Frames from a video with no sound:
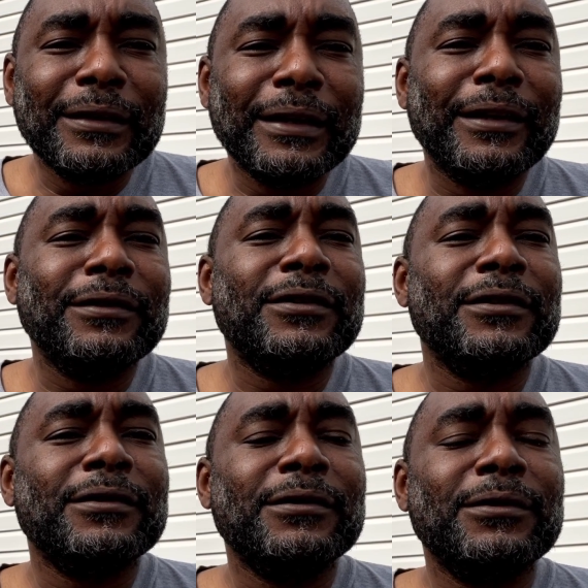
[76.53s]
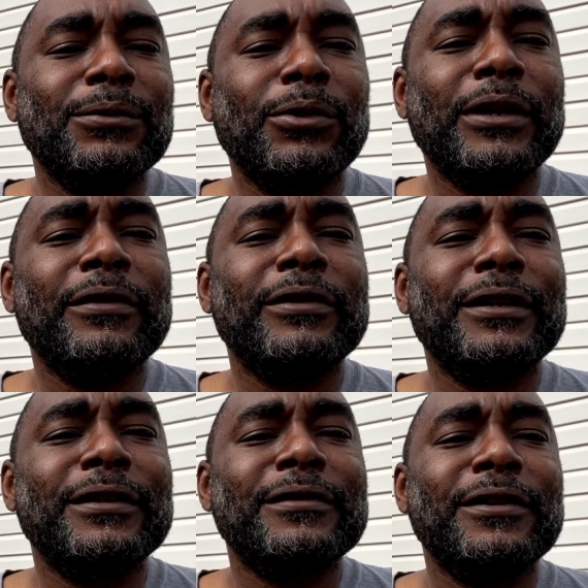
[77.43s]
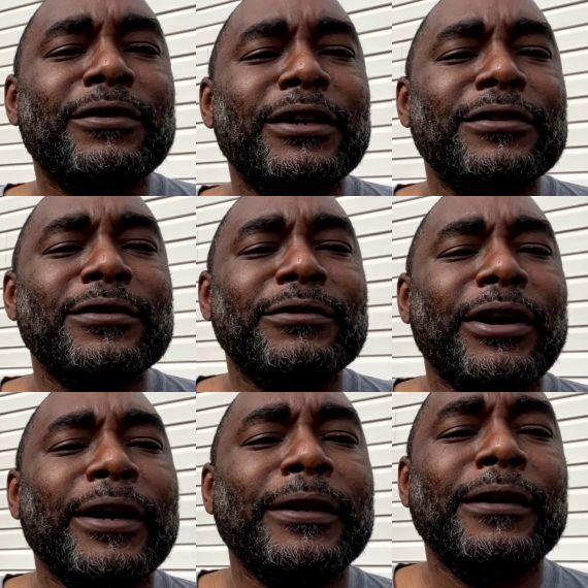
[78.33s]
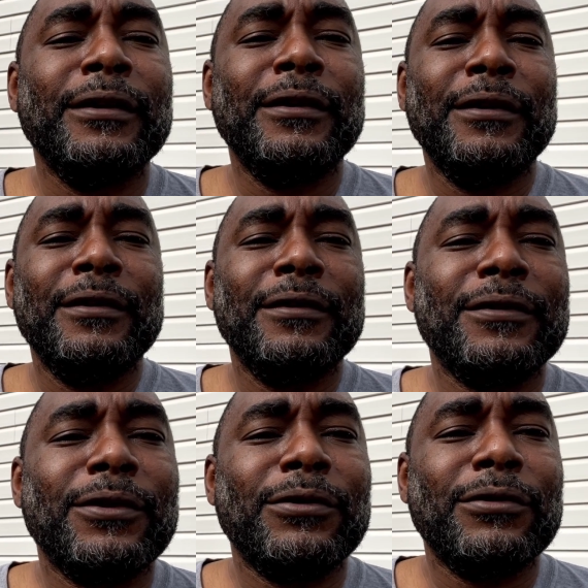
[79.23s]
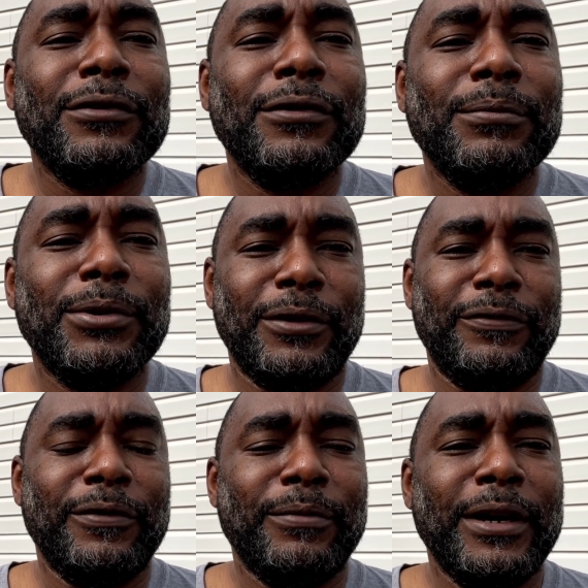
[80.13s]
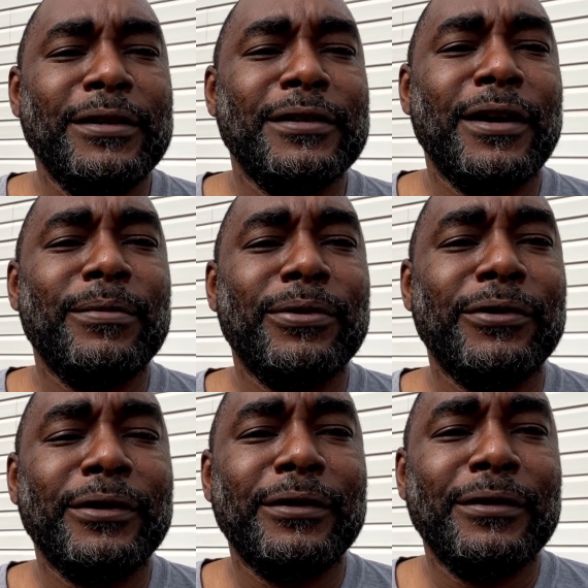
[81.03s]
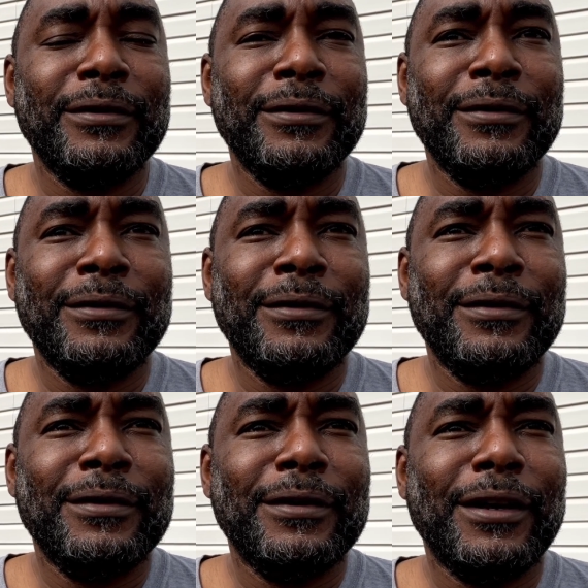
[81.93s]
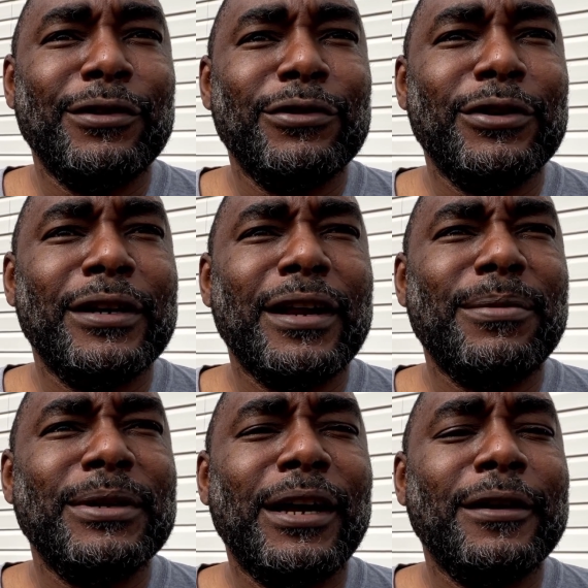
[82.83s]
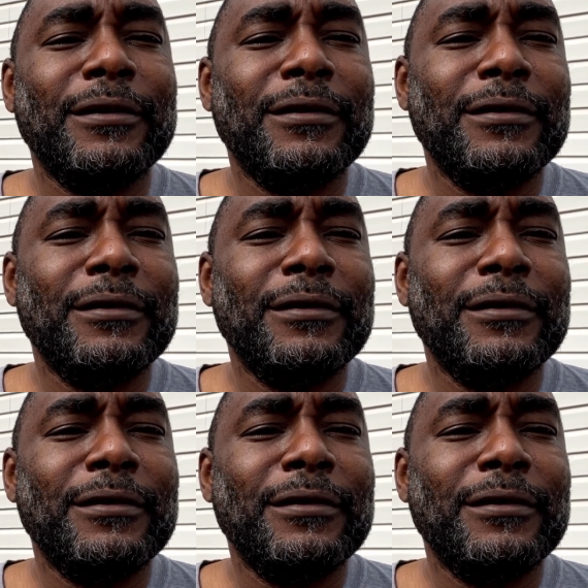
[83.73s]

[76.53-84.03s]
into whatever it is they're into, right? So, but from my standpoint, I don't know that I'm that